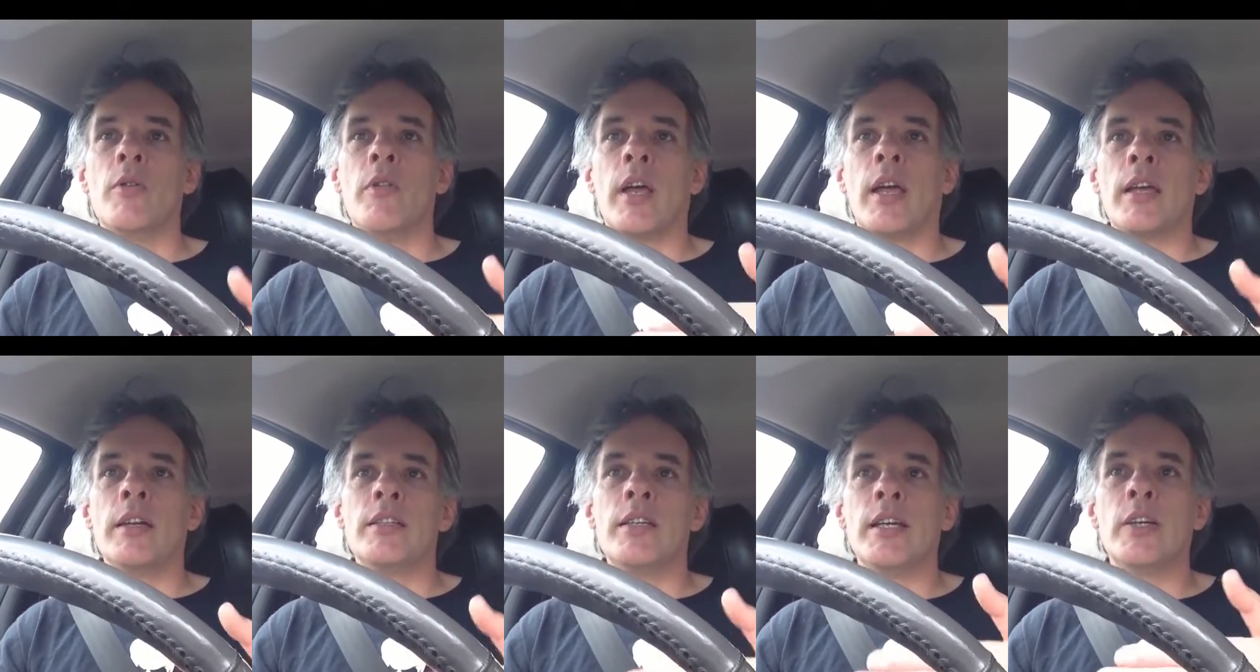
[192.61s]
The
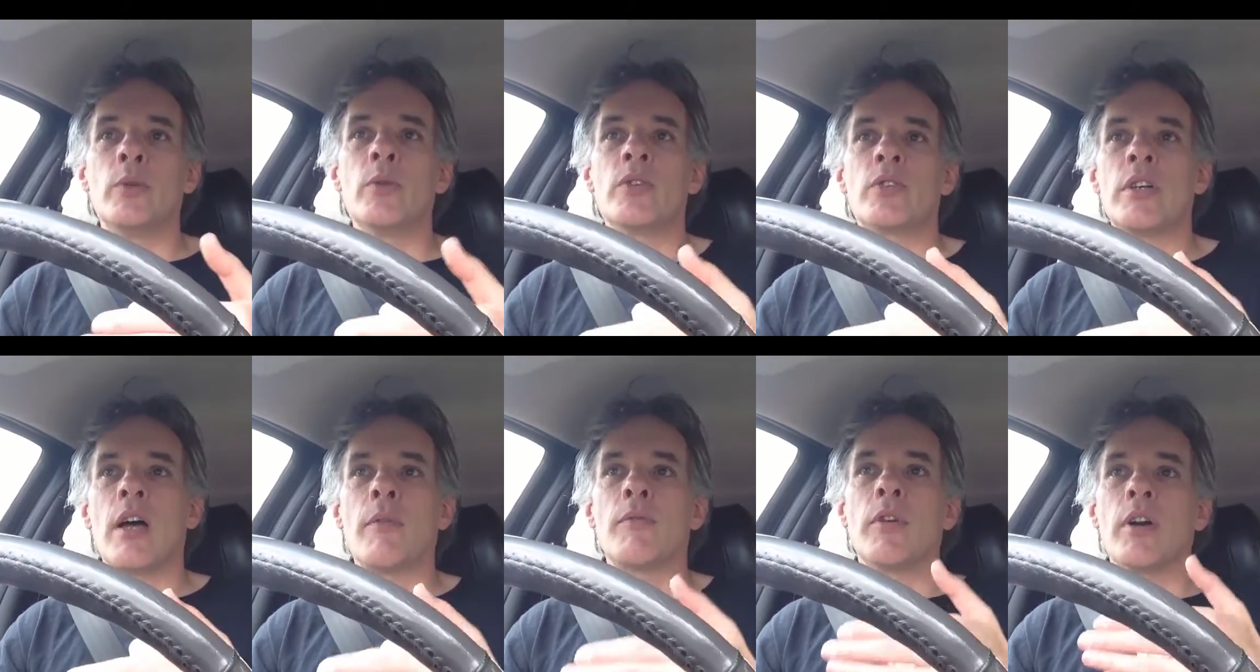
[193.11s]
continual
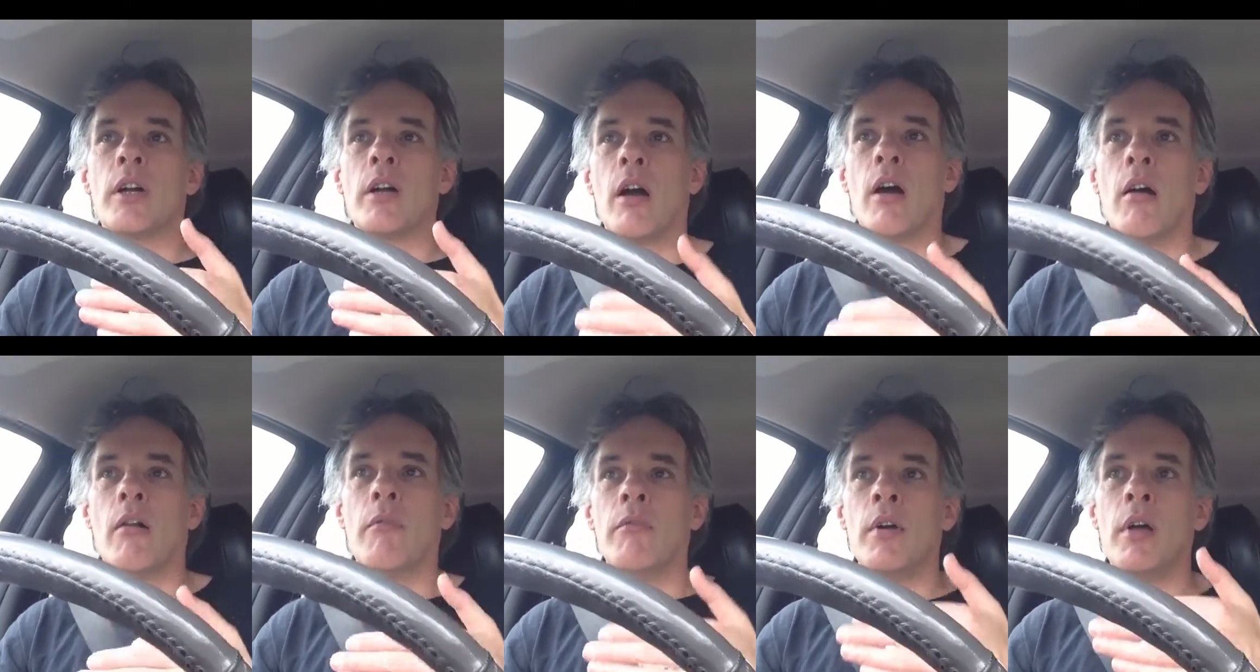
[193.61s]
suffering
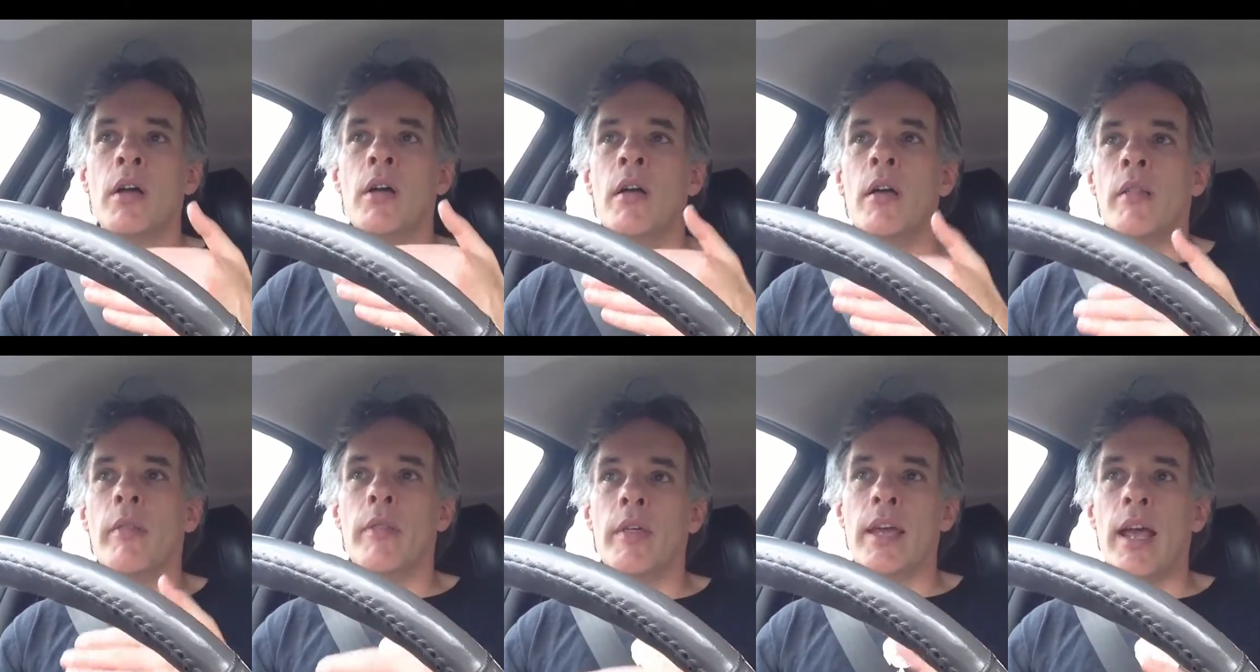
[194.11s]
of
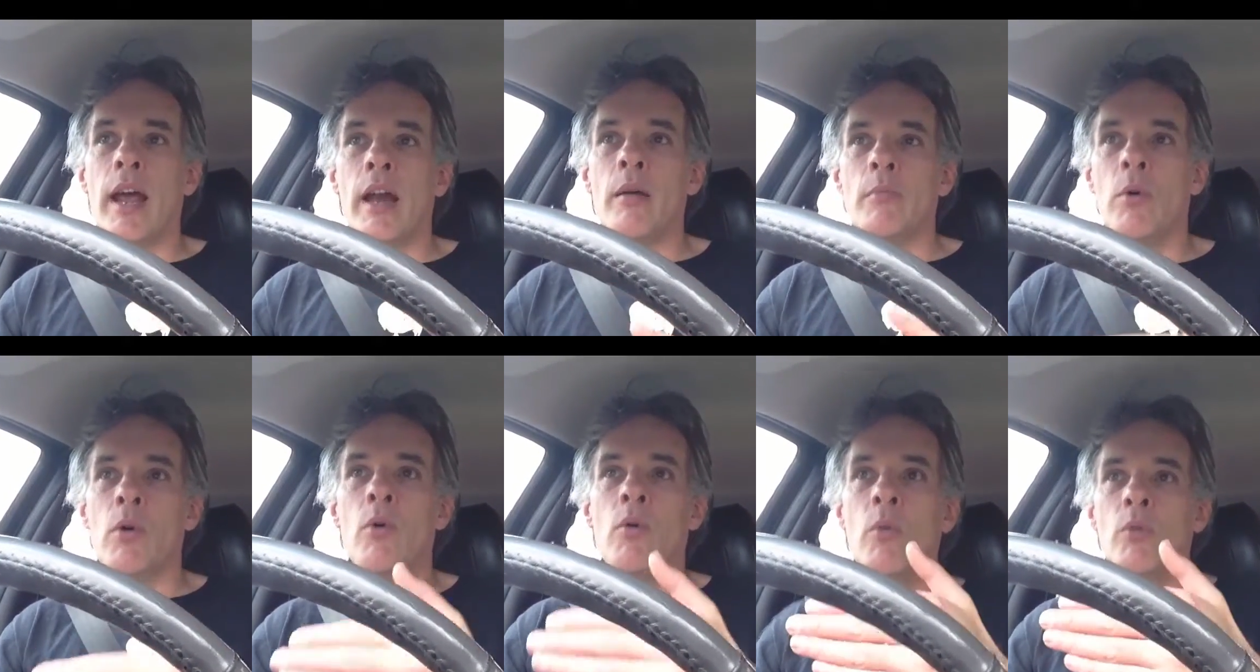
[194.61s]
the
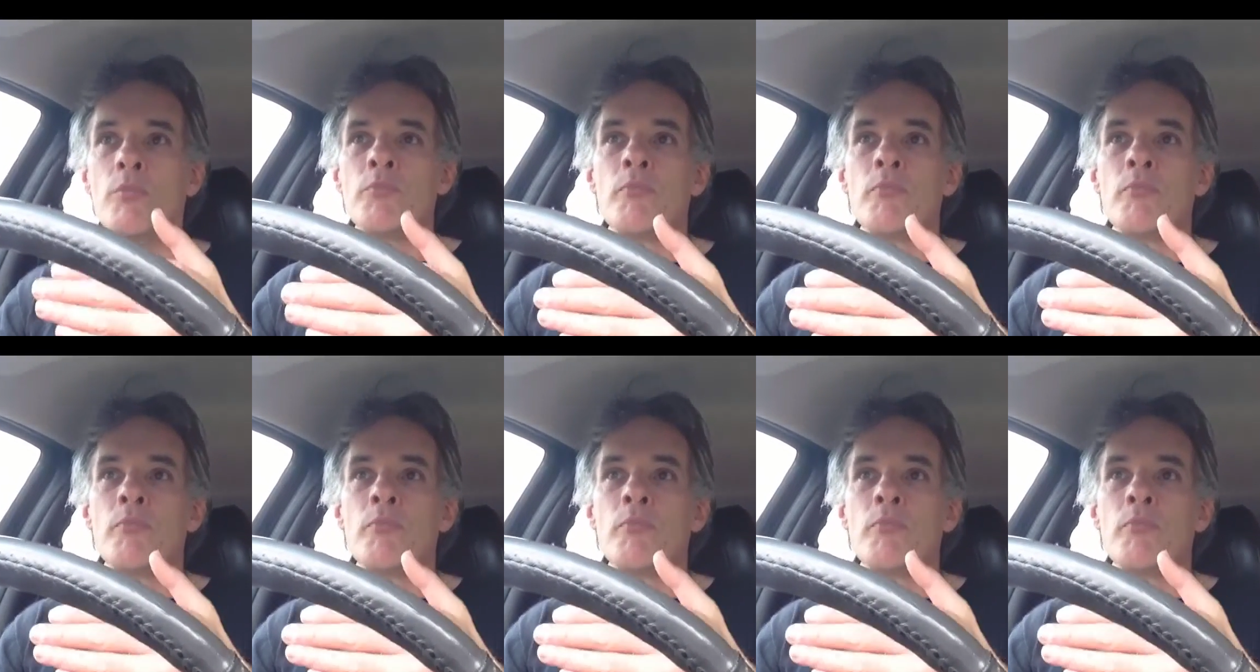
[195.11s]
animal